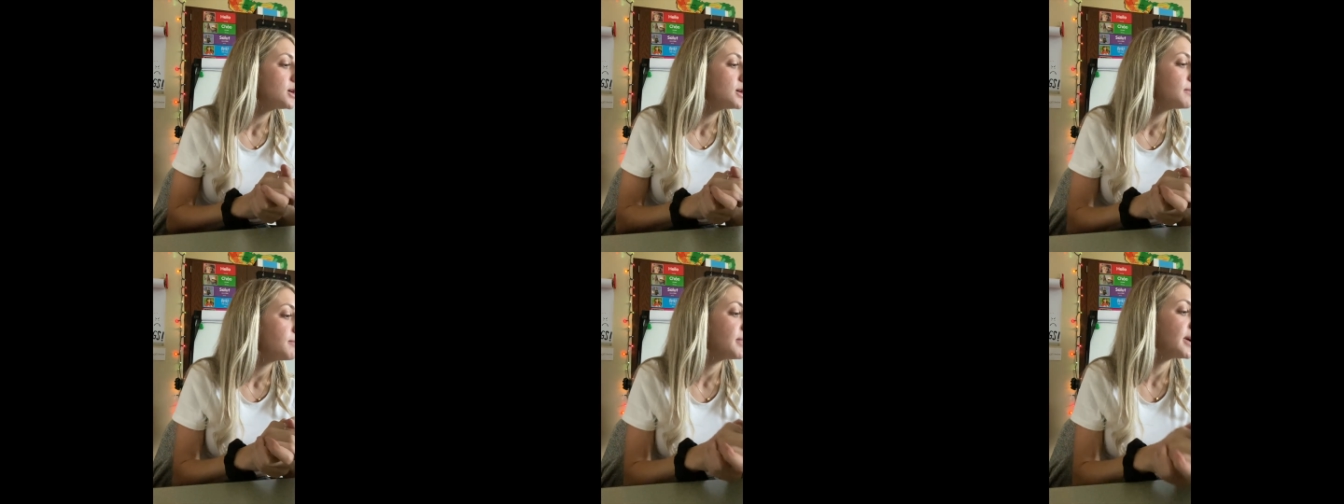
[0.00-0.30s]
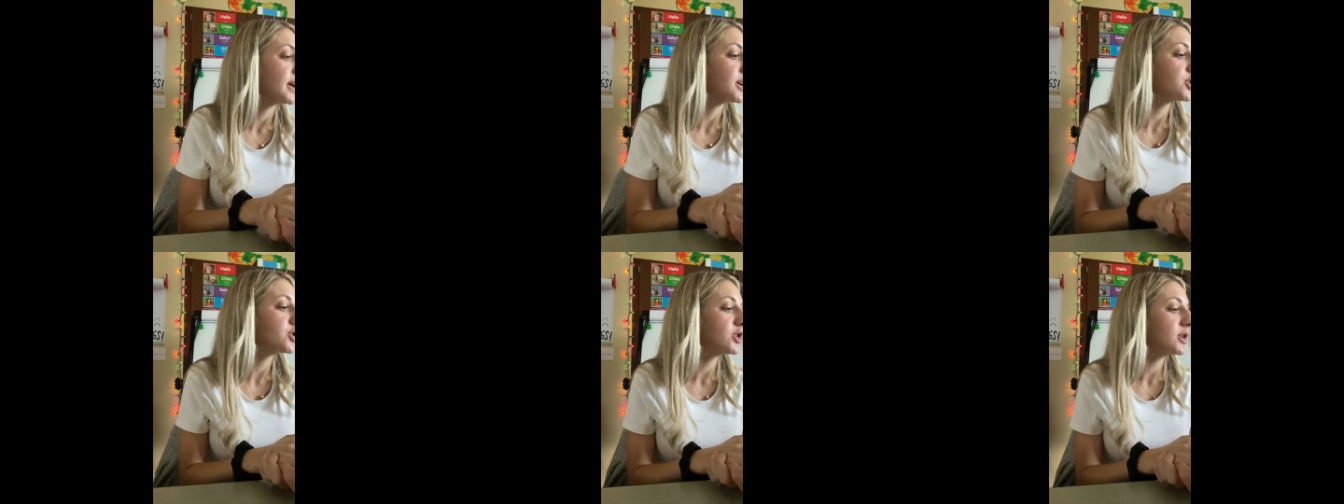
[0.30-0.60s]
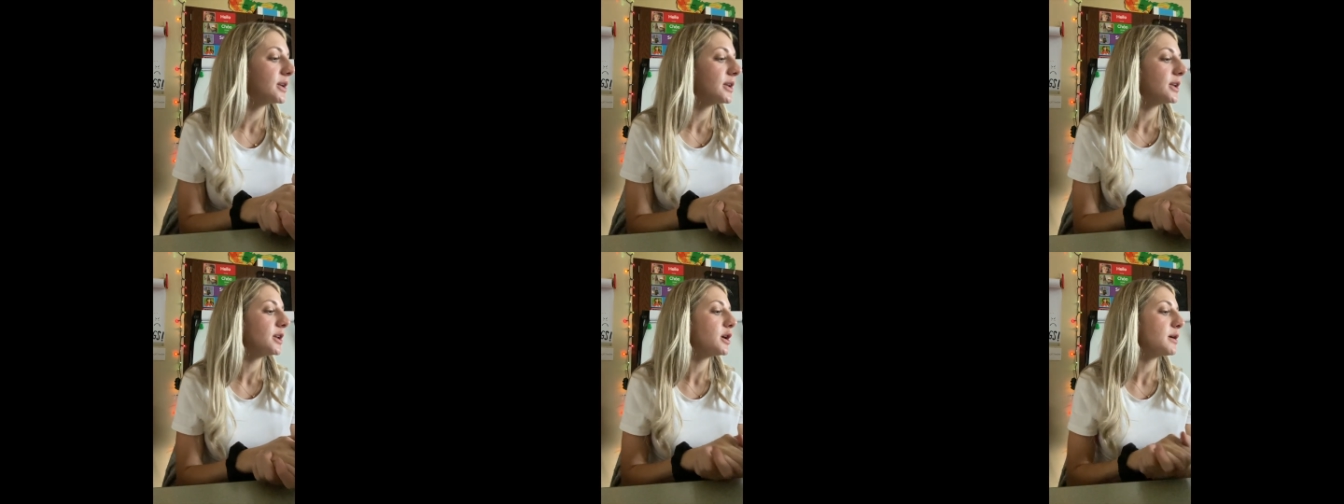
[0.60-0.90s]
Picture
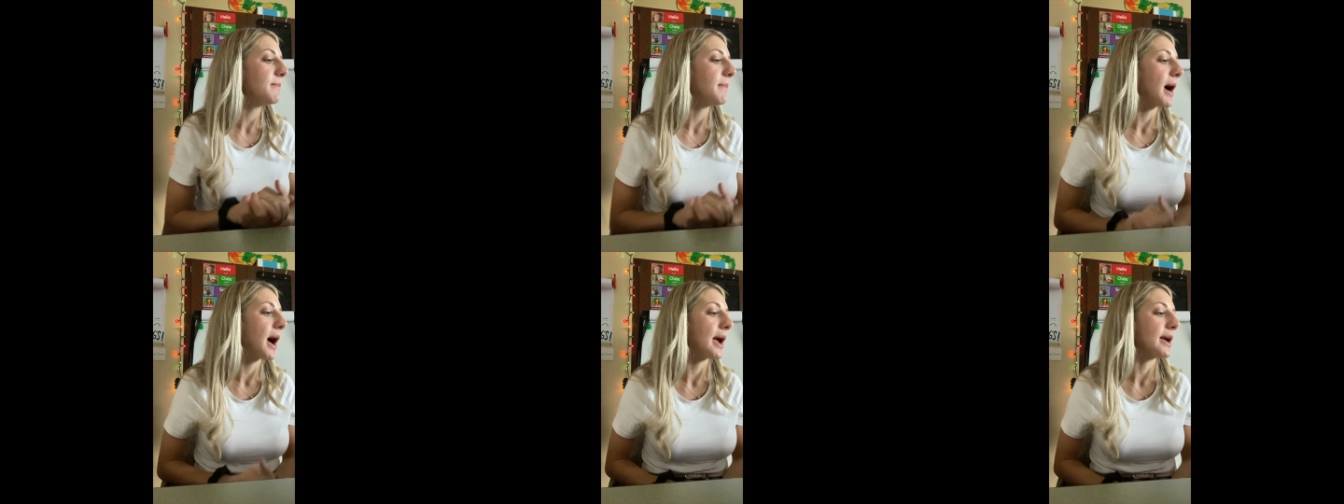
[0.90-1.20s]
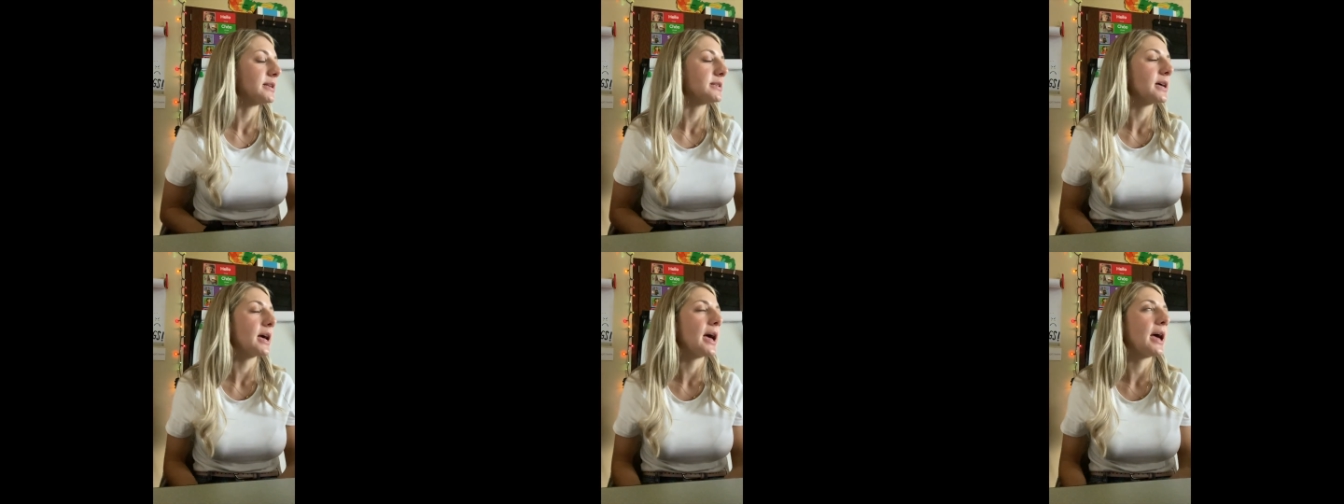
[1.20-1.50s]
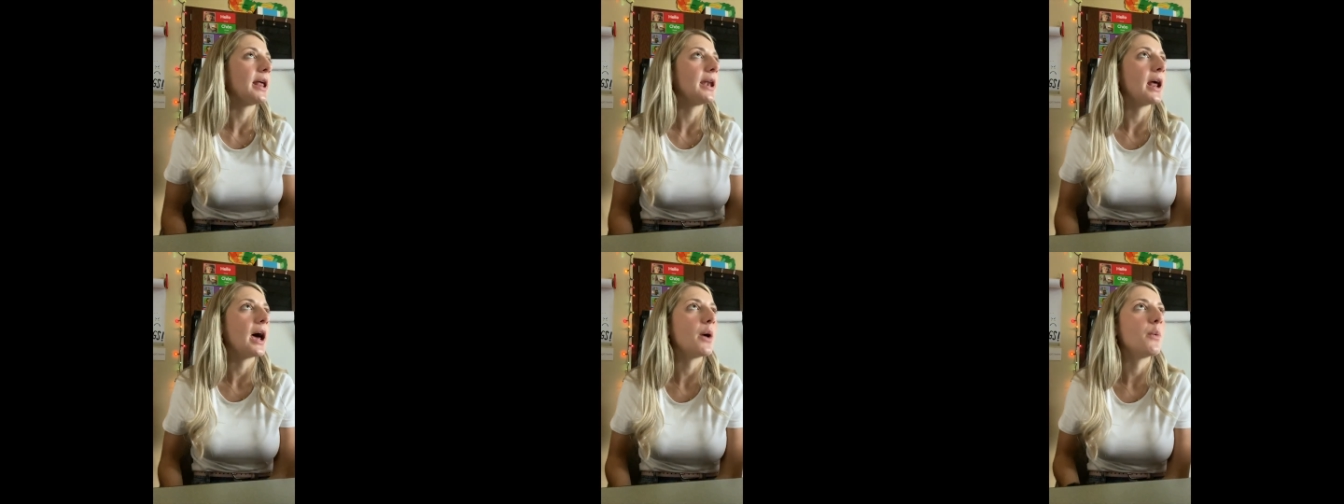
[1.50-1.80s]
it in your mind,
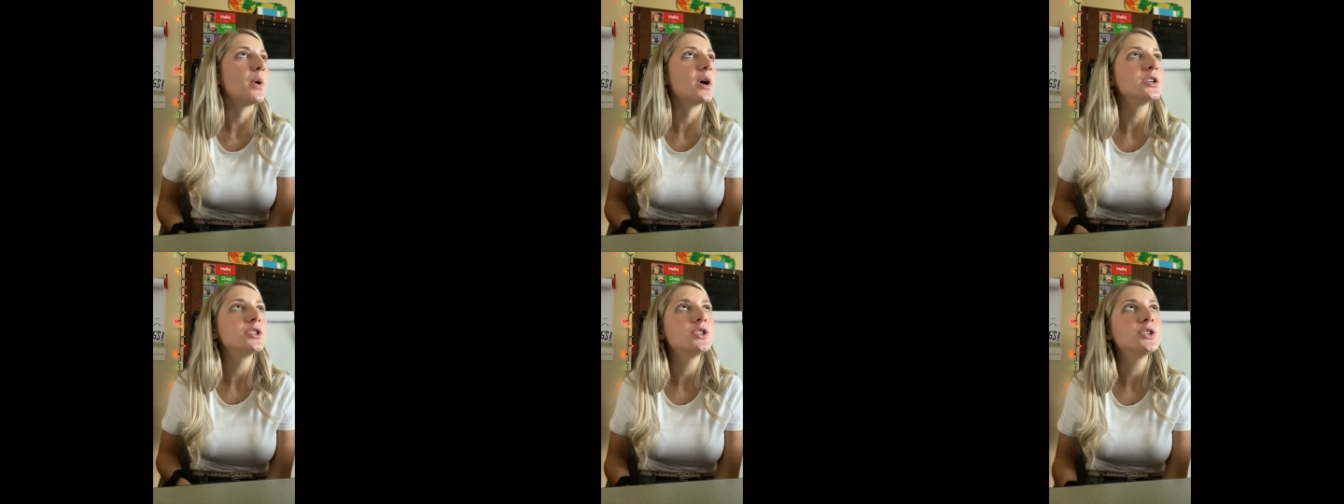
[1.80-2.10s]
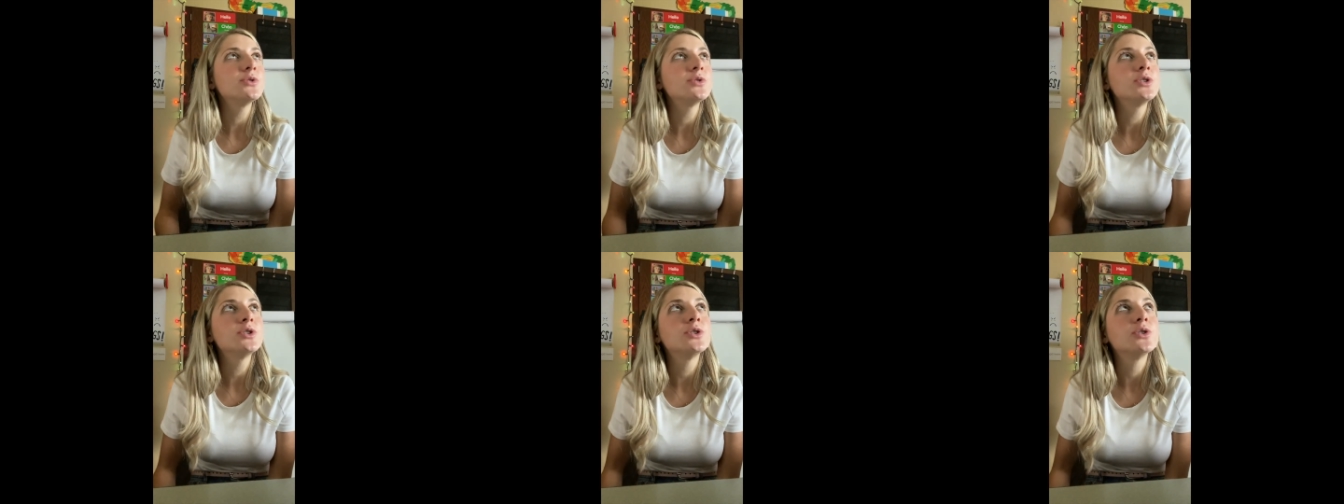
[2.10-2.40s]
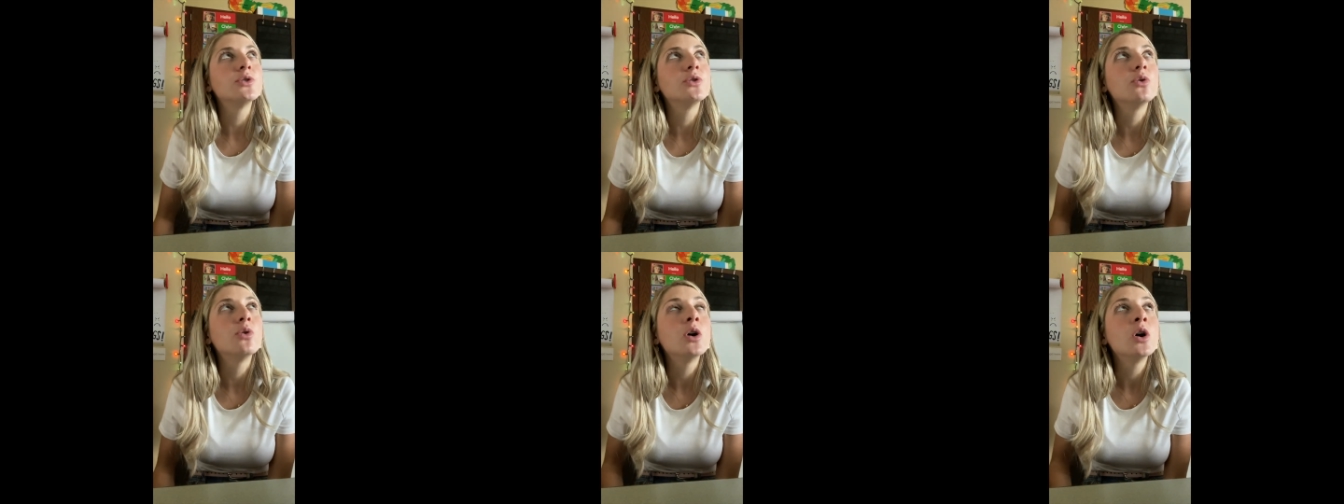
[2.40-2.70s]
and I want you
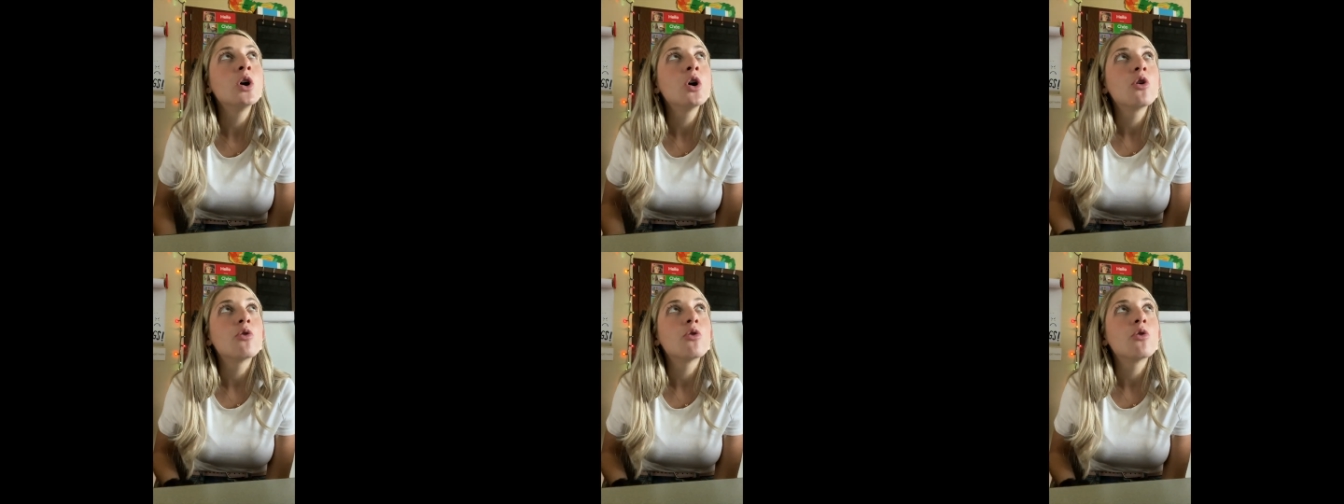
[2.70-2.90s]
to